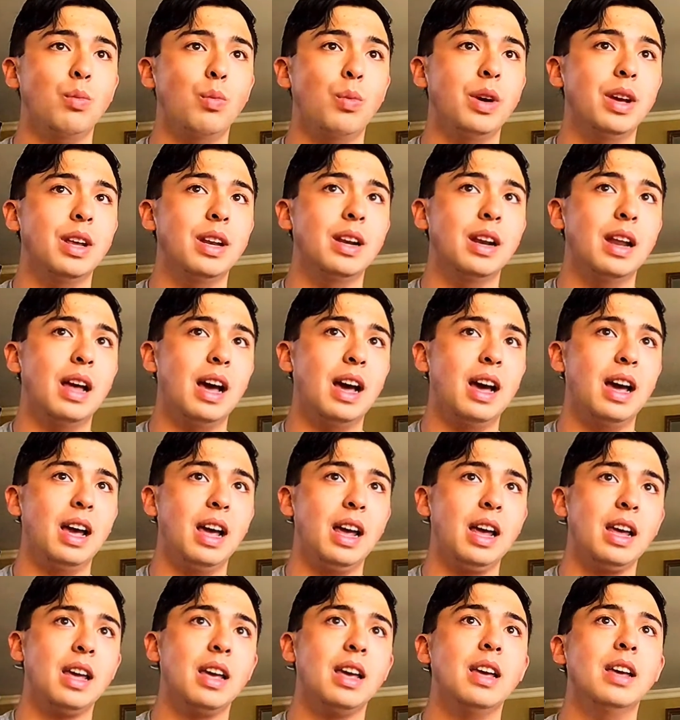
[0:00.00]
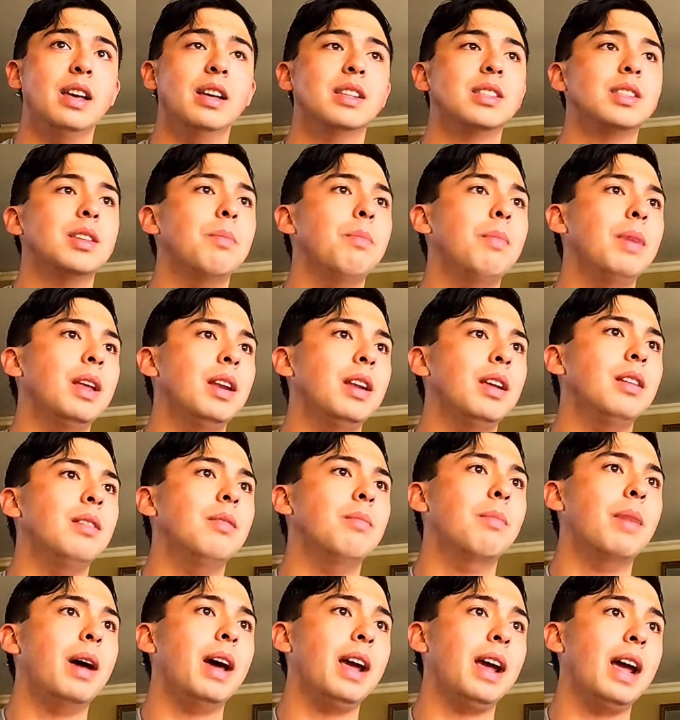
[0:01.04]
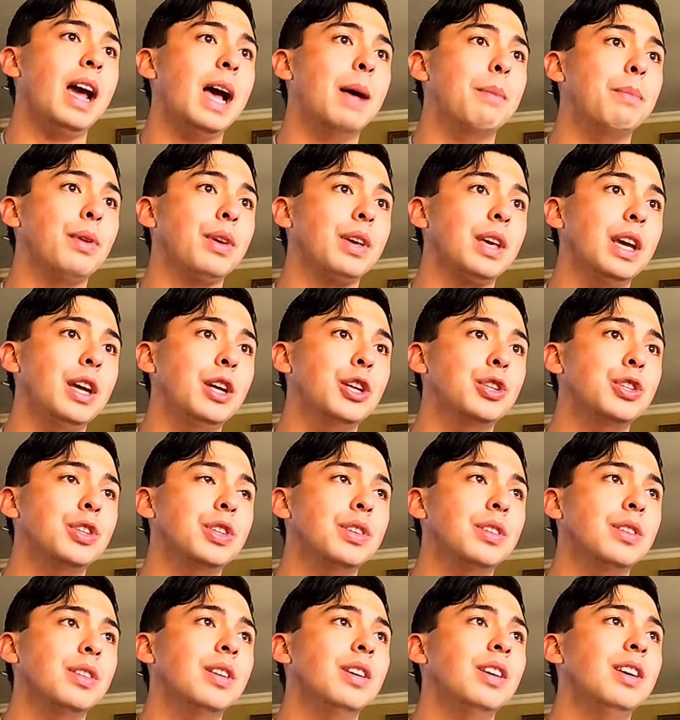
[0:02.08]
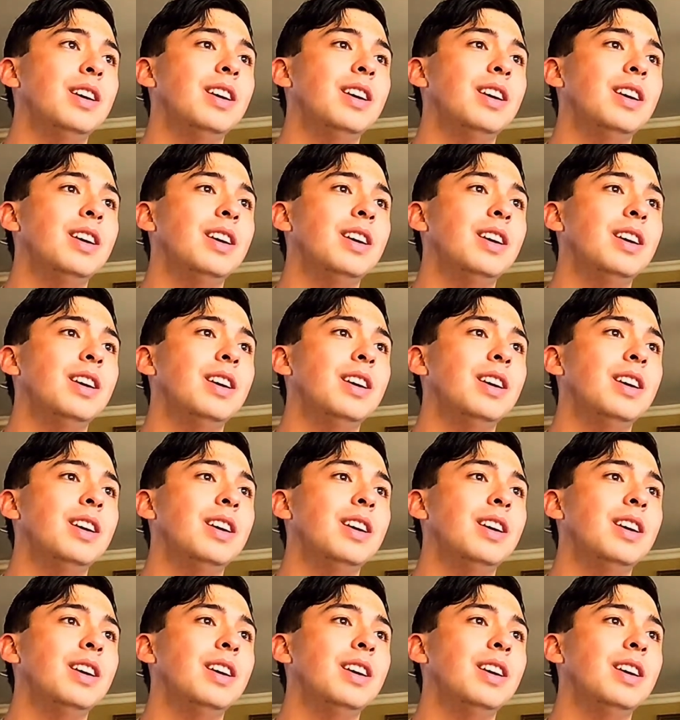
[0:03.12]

when I submitted my application,